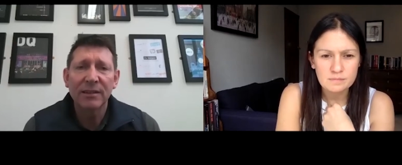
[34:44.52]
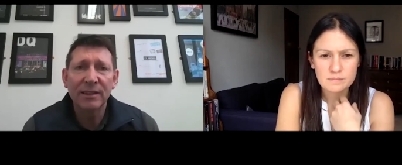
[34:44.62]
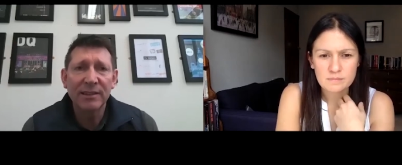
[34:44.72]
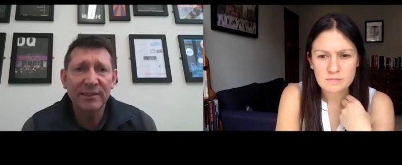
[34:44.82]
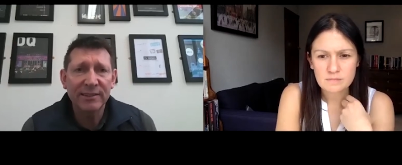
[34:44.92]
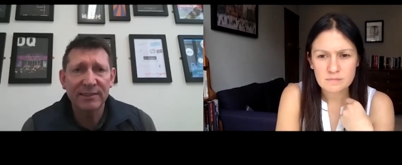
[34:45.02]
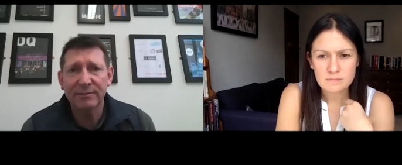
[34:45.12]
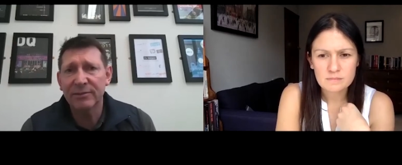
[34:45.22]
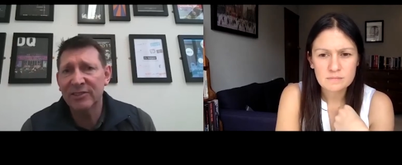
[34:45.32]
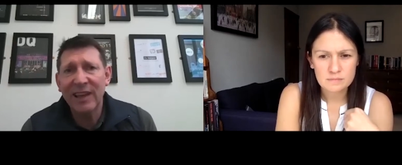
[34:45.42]
Speaker 1: these
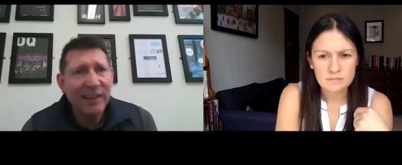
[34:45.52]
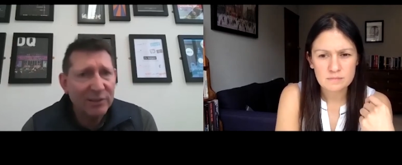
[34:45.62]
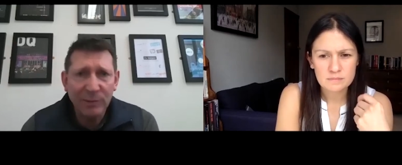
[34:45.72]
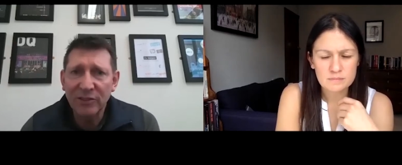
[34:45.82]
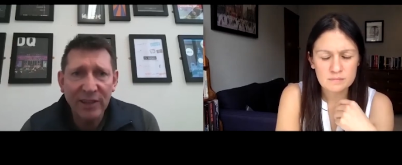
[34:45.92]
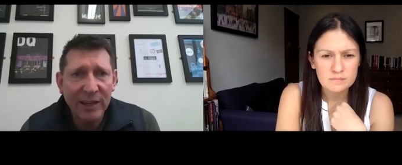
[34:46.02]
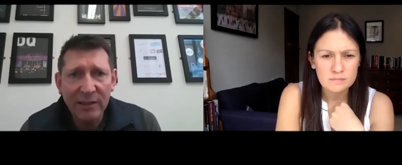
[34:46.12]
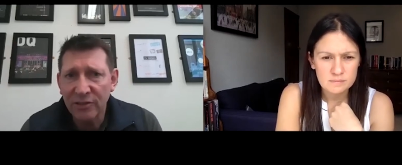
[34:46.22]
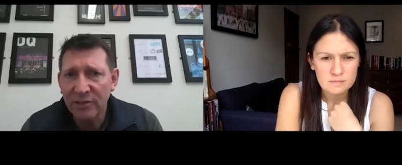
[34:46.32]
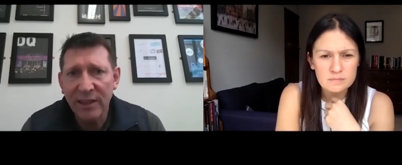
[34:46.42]
seismic
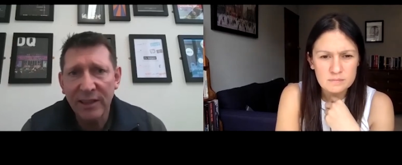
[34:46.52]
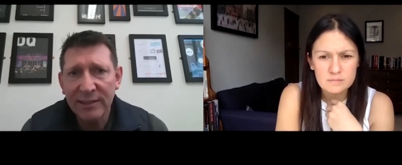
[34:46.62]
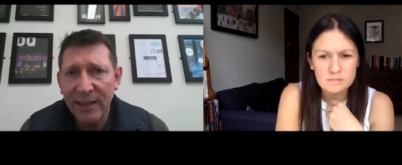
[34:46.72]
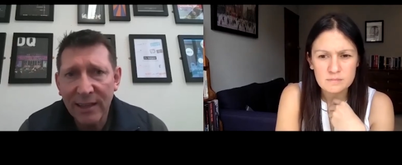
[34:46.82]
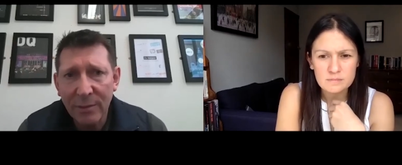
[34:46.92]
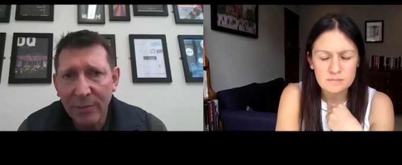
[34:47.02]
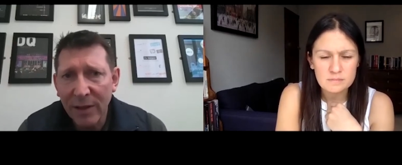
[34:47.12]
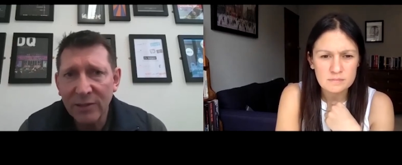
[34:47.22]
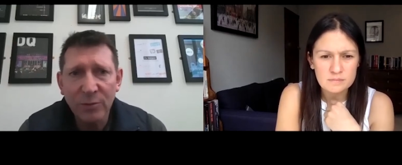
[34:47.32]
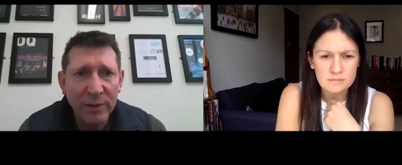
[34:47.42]
changes that are taking
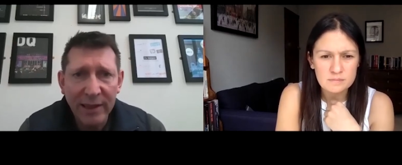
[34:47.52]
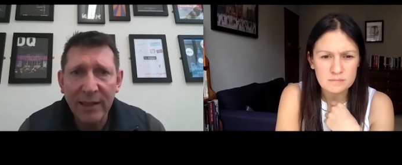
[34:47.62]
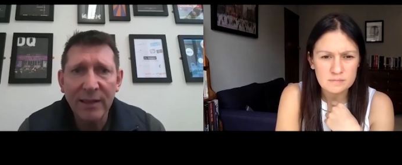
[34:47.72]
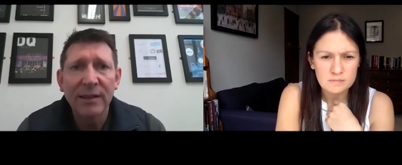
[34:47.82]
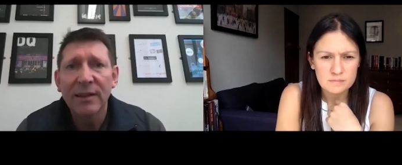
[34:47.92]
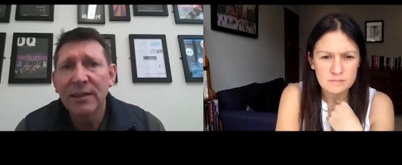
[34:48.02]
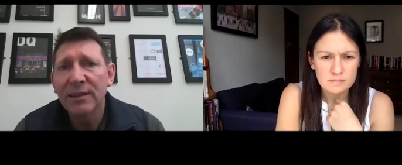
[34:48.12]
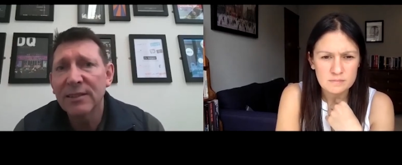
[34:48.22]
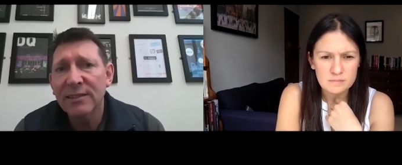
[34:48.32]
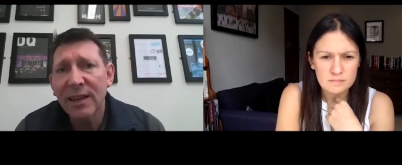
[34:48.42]
place within, as
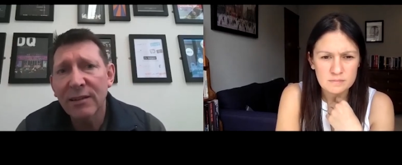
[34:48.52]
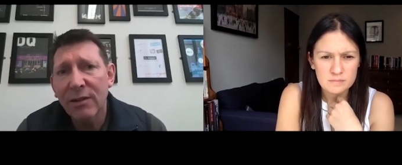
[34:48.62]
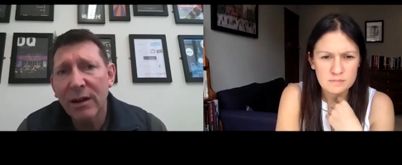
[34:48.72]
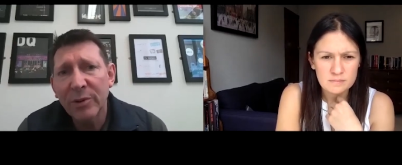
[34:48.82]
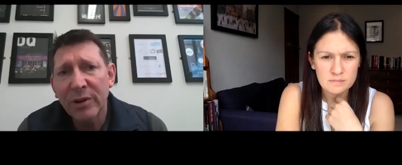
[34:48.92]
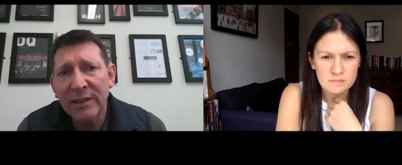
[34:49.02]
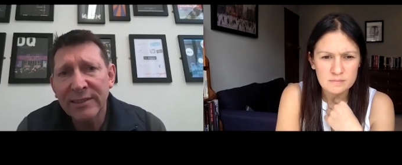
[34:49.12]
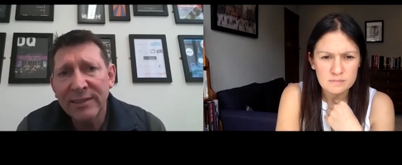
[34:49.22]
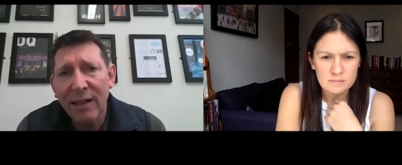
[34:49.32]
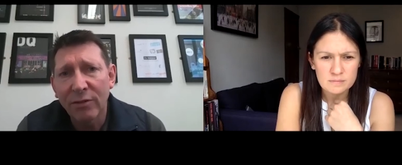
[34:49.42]
I say, Great Britain
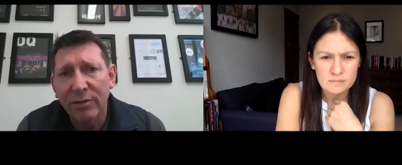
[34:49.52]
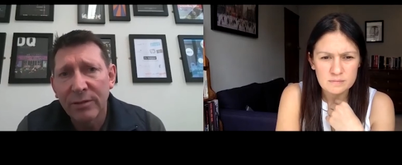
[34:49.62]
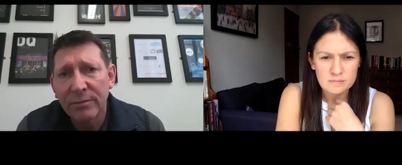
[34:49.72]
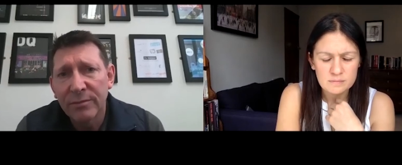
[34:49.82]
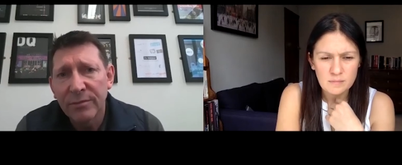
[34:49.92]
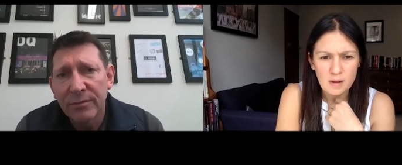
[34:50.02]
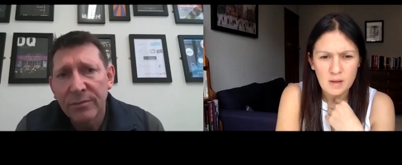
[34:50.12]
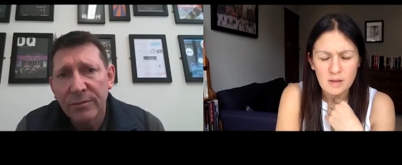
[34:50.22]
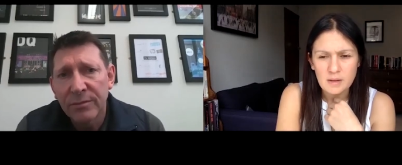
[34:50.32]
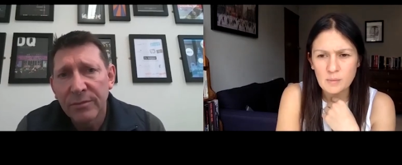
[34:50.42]
itself?
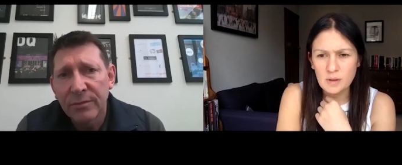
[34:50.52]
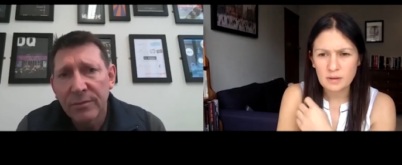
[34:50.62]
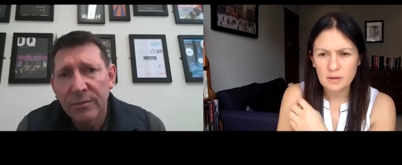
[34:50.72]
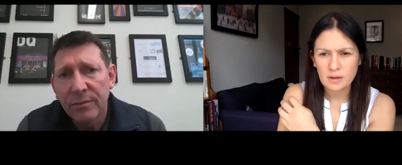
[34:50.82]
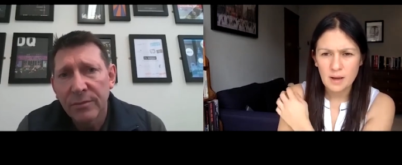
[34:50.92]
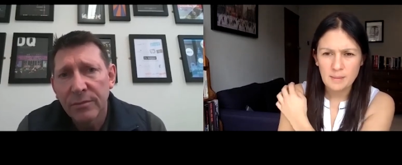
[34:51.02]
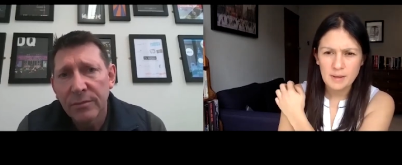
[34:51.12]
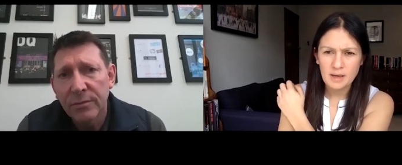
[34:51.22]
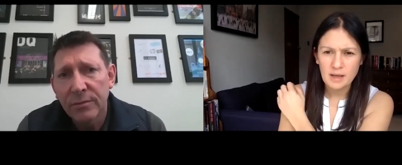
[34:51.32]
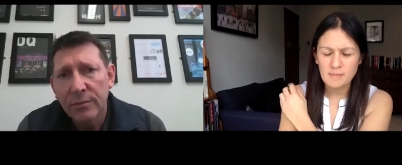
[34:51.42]
Speaker 2: Well, I
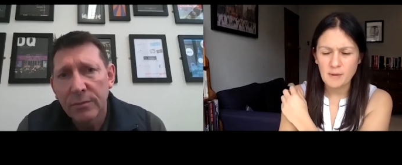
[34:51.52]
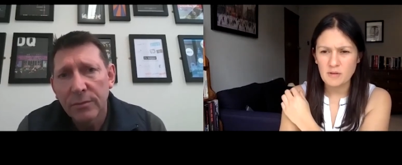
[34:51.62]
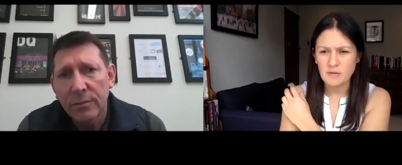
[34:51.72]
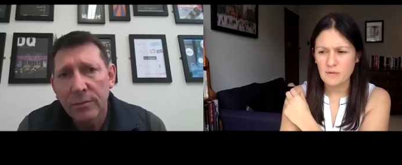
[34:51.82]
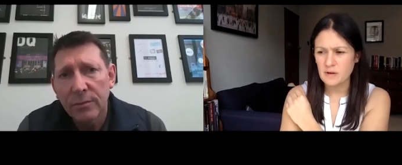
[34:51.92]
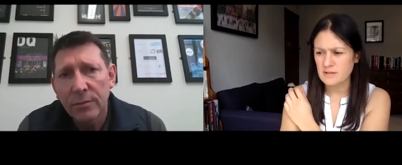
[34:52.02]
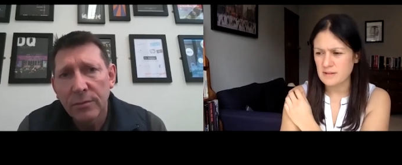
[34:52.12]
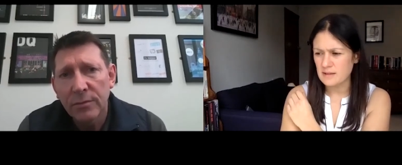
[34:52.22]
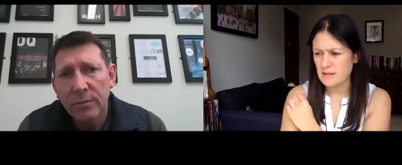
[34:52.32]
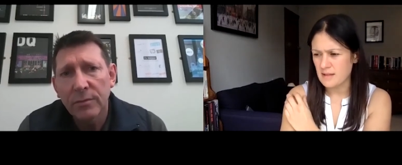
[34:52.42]
mean, I suppose the first
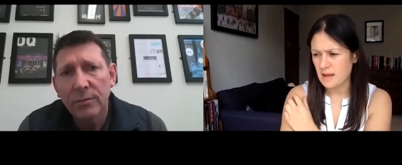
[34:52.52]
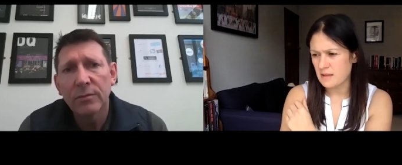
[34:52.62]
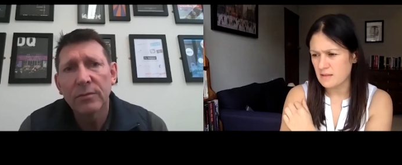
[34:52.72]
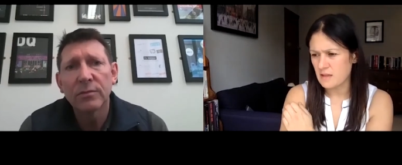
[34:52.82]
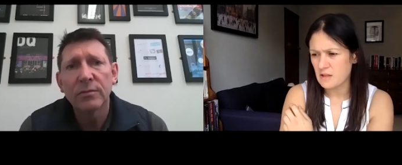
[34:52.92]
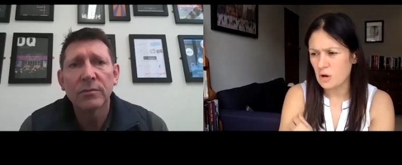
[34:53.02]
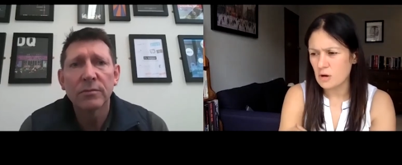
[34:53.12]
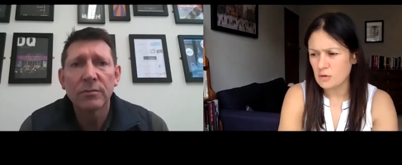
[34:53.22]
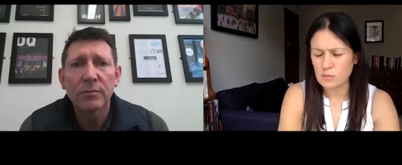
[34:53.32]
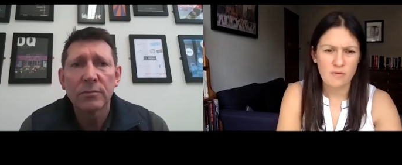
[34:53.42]
thing to say is that
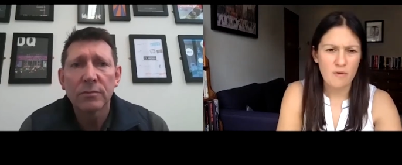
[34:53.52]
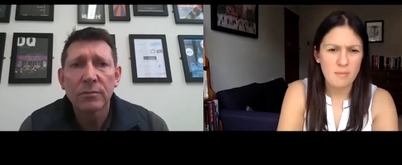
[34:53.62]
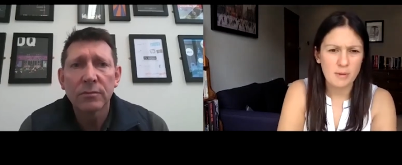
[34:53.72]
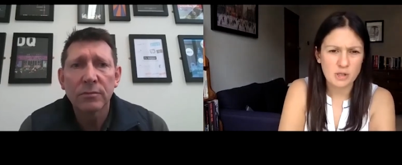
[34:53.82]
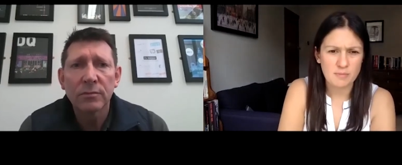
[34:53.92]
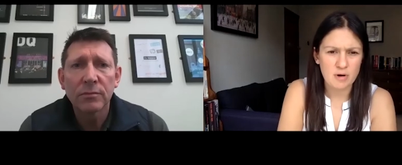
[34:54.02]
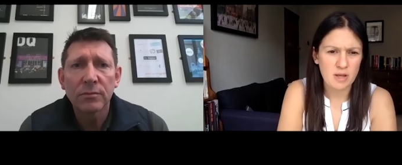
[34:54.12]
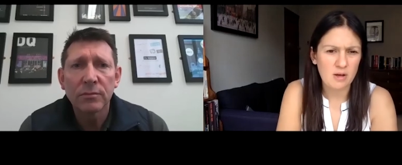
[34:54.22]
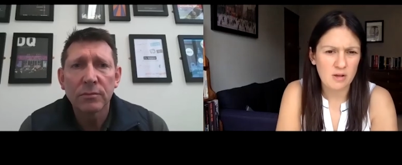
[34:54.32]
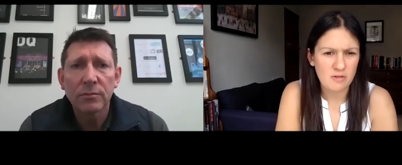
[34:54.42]
Scotland was very much a
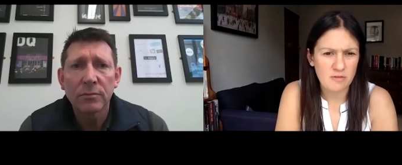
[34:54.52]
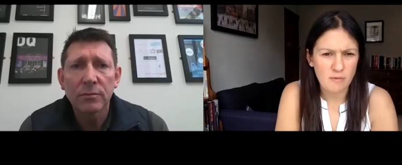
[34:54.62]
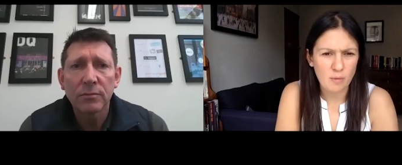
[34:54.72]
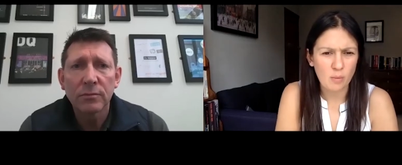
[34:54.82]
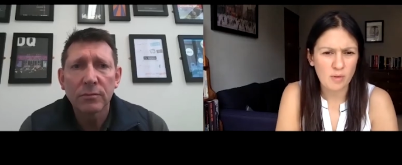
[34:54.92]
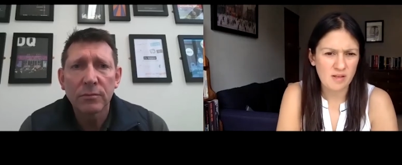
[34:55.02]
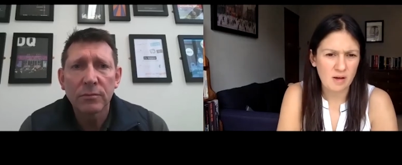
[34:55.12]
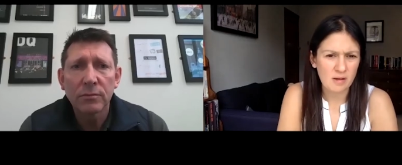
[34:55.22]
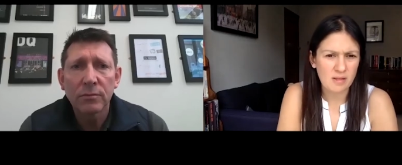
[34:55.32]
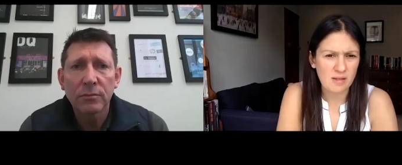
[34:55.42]
precursor of what we
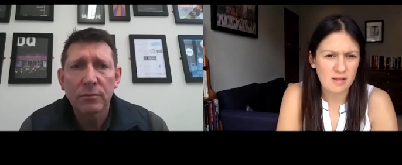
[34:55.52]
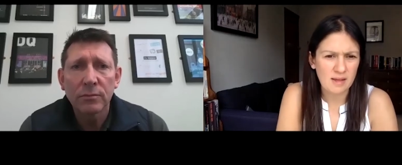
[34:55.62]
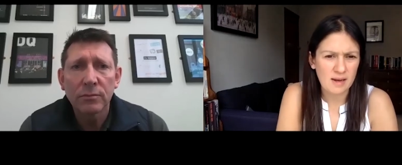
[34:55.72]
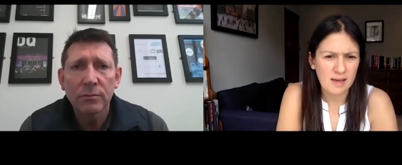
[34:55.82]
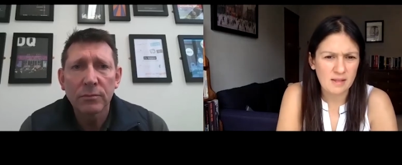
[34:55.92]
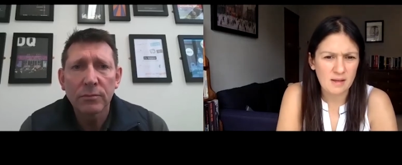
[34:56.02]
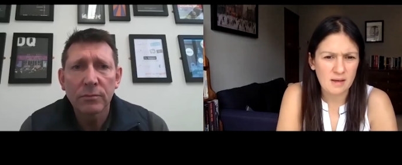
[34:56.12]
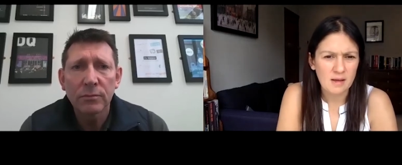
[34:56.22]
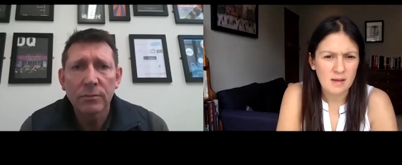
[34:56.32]
started to see later